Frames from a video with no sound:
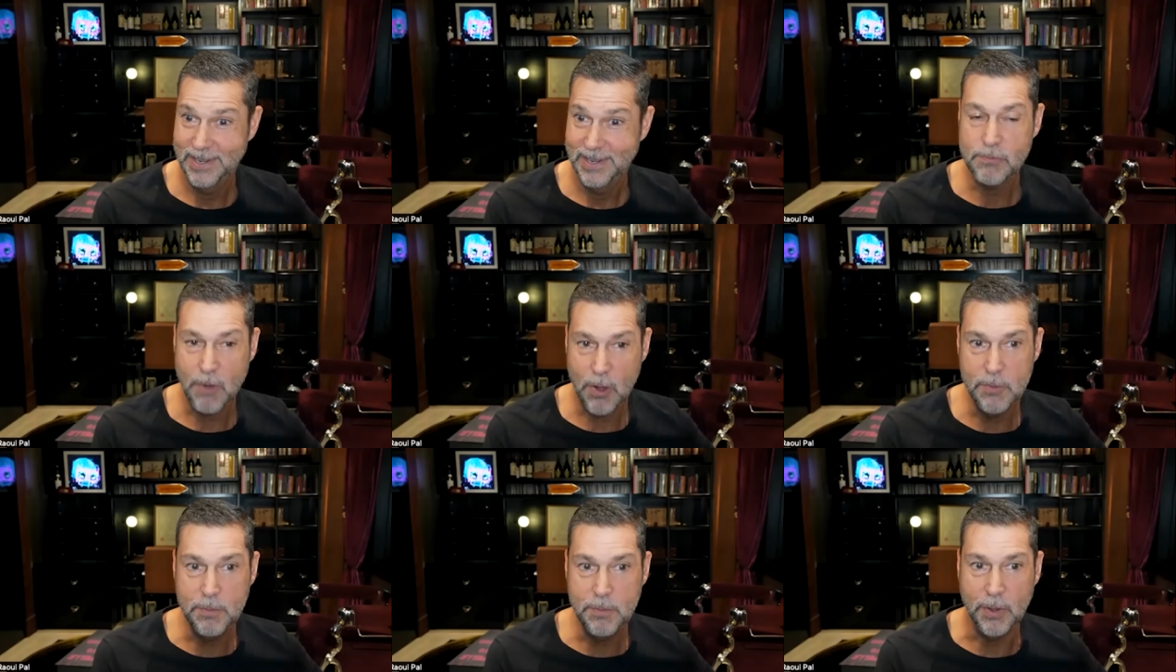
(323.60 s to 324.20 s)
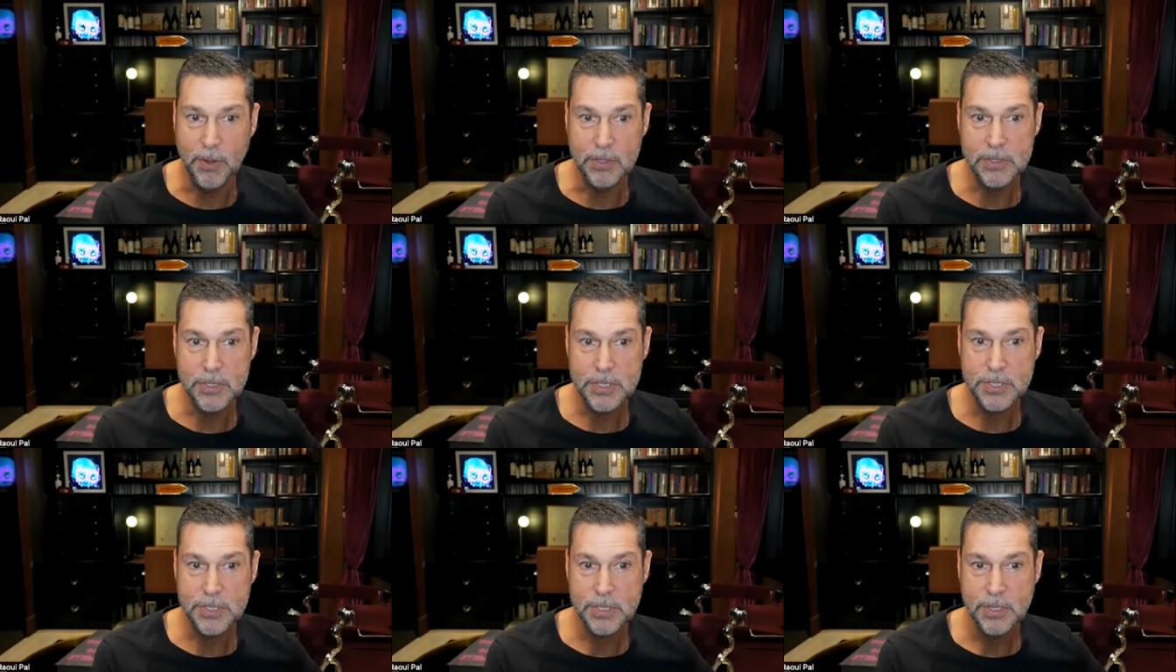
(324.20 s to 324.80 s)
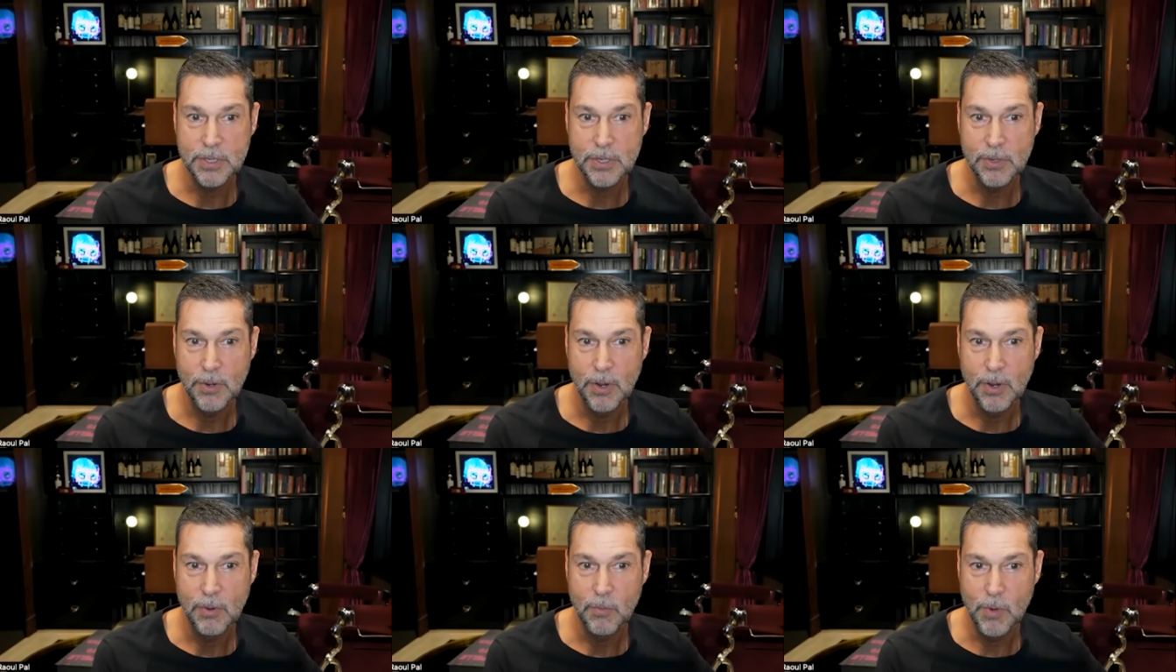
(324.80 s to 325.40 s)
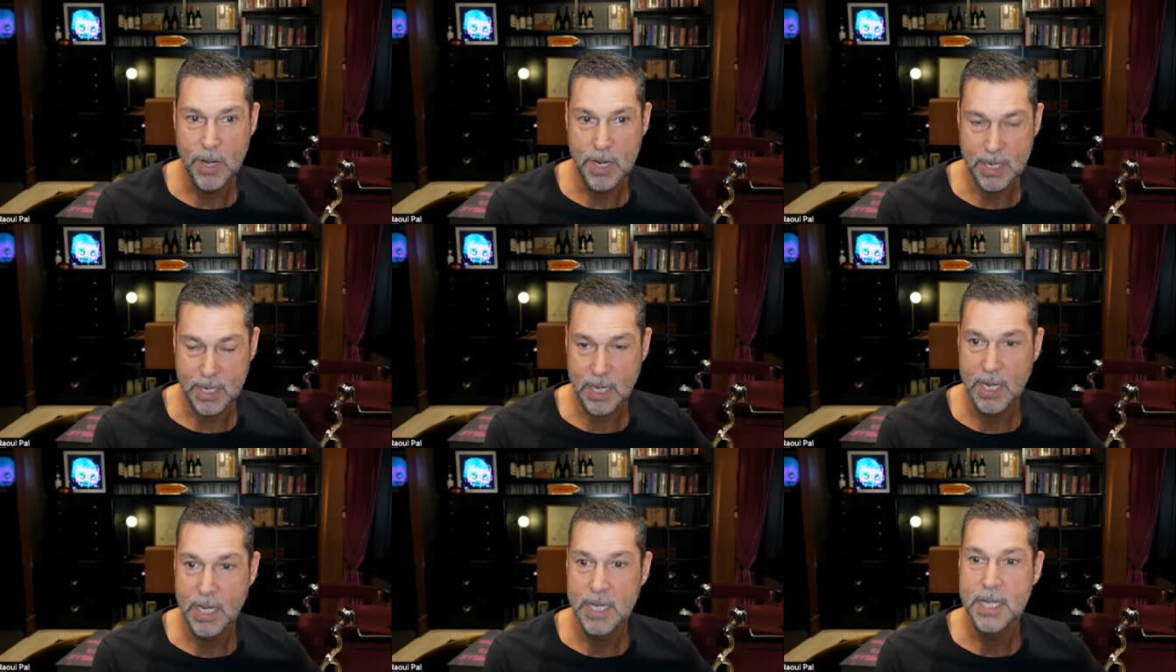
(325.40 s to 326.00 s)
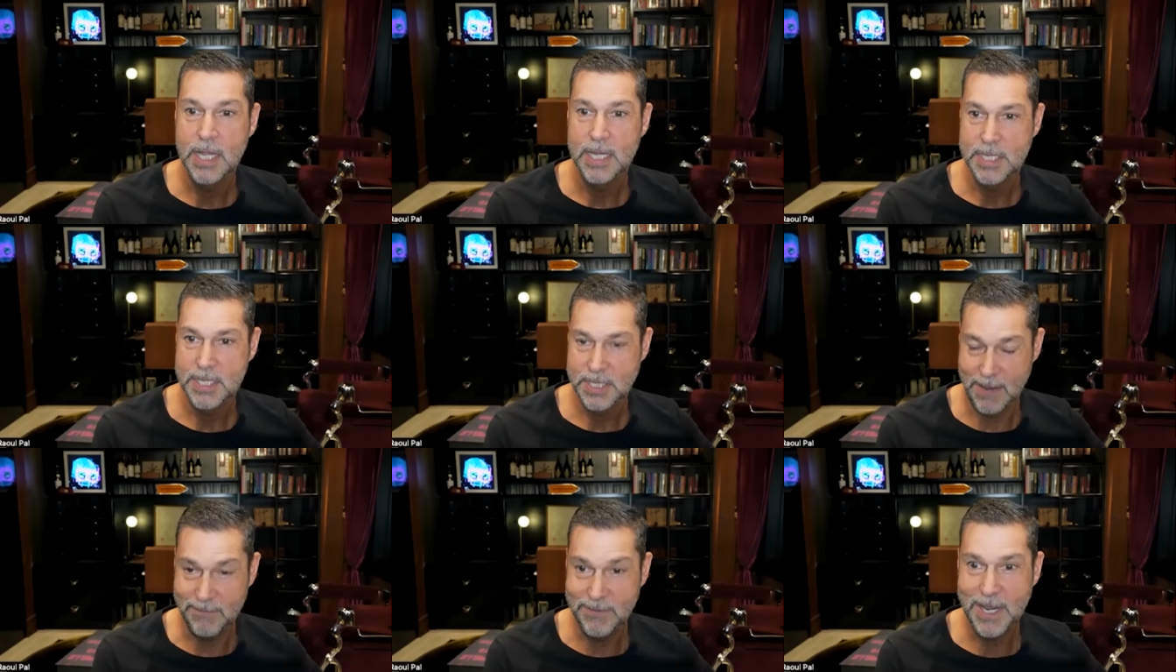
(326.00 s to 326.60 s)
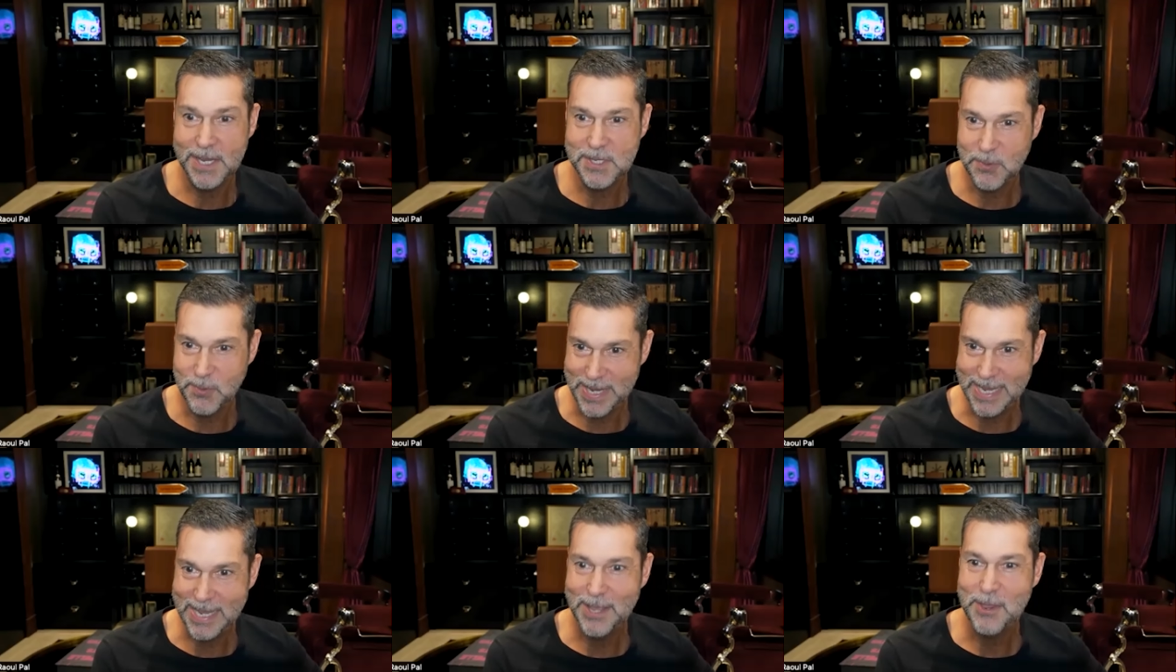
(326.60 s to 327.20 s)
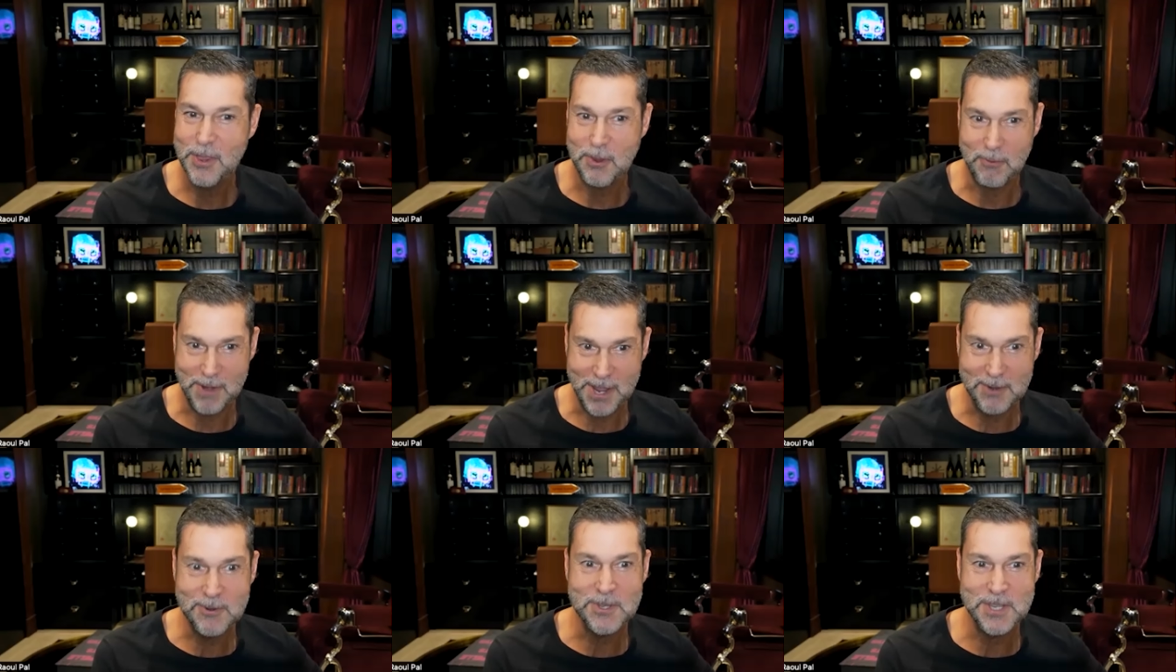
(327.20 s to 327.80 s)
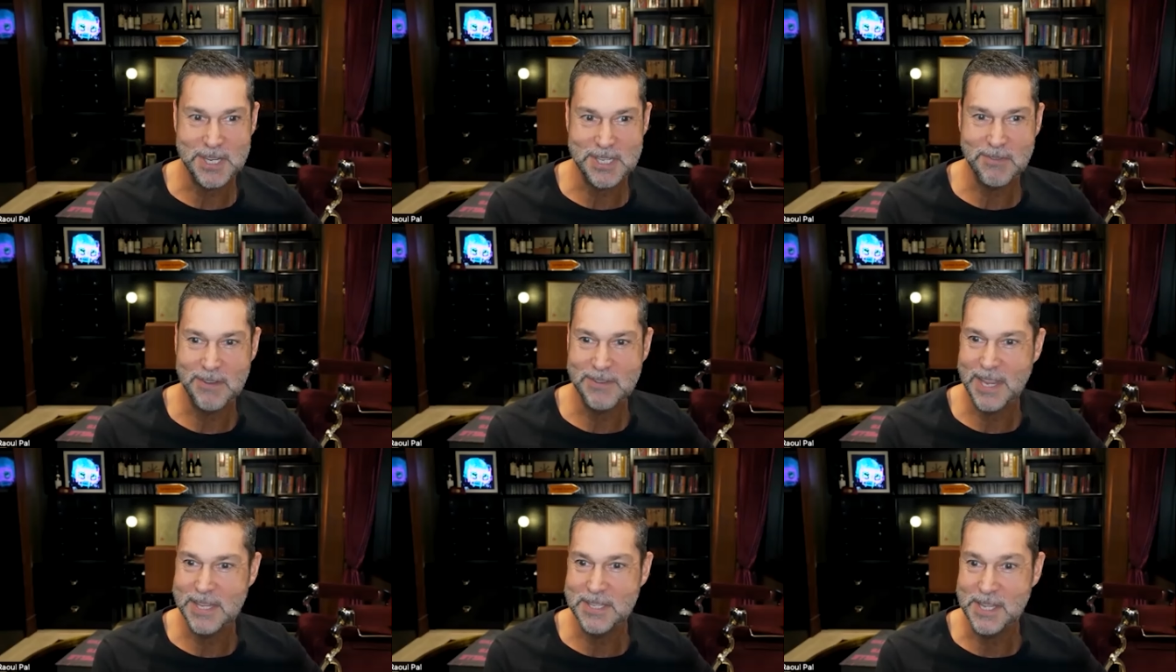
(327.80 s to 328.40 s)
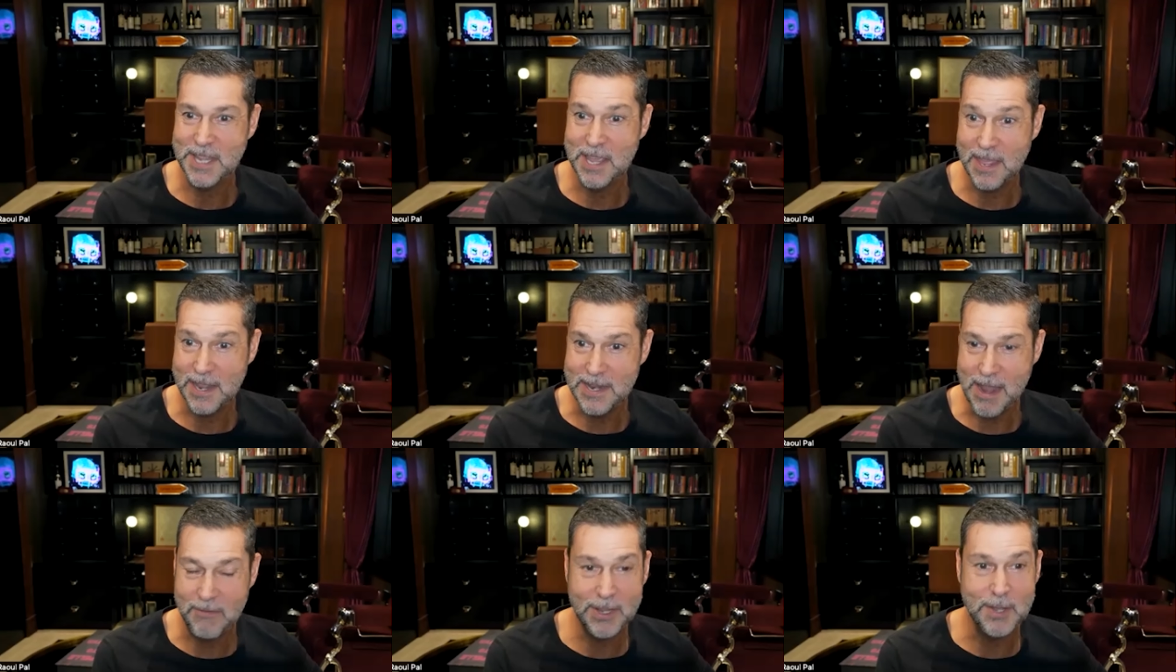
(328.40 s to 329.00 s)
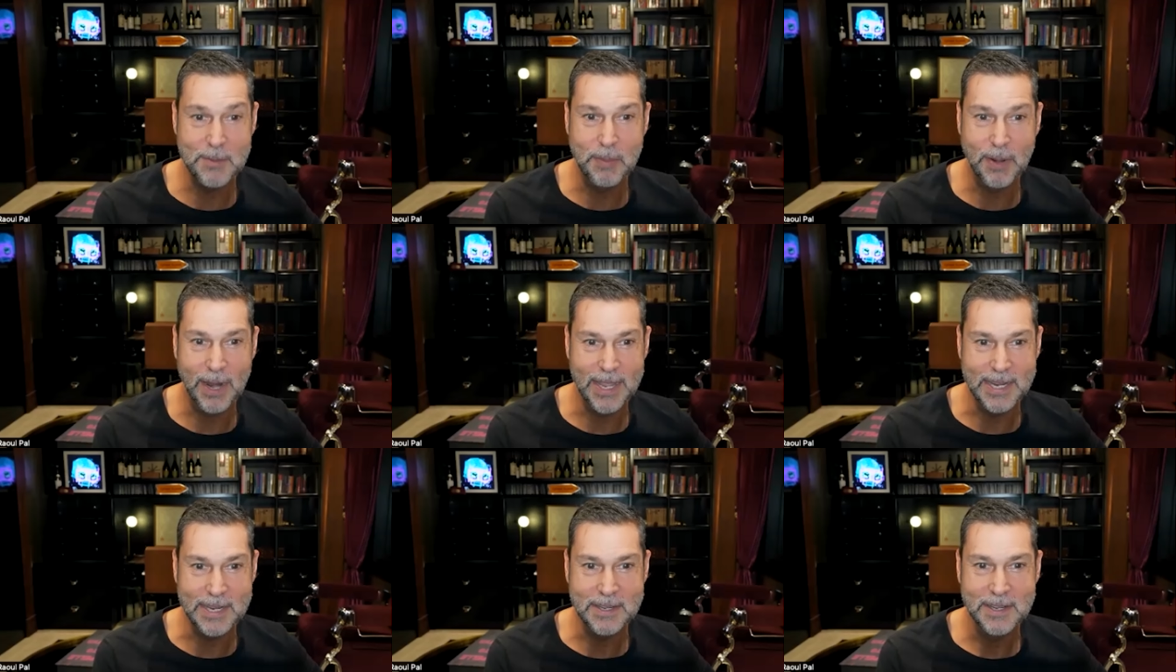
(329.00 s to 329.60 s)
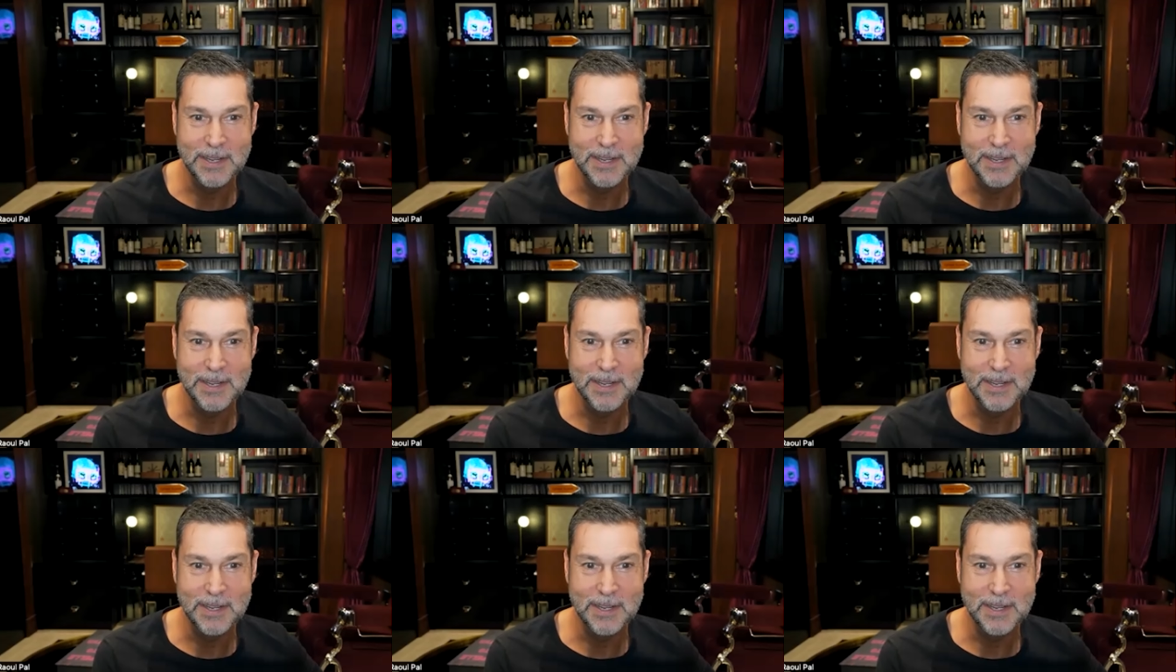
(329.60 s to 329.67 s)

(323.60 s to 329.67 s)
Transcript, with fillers: Those robots work 7 days a week, 365 days a year. They never complain.